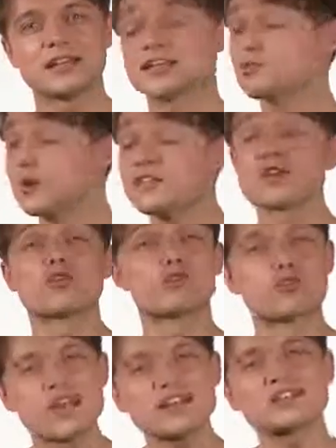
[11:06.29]
It's one of the
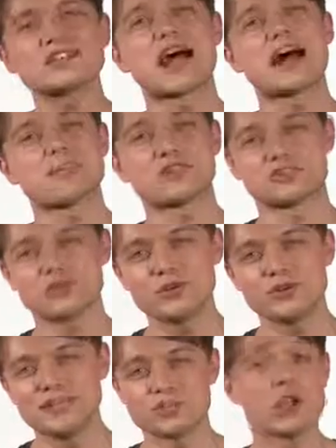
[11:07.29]
greatest
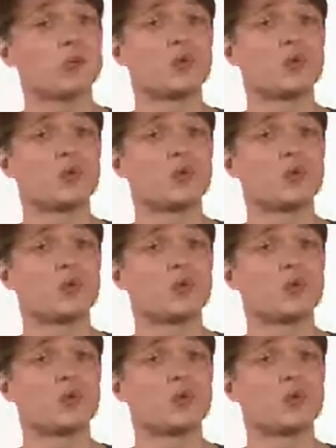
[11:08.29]
opportunities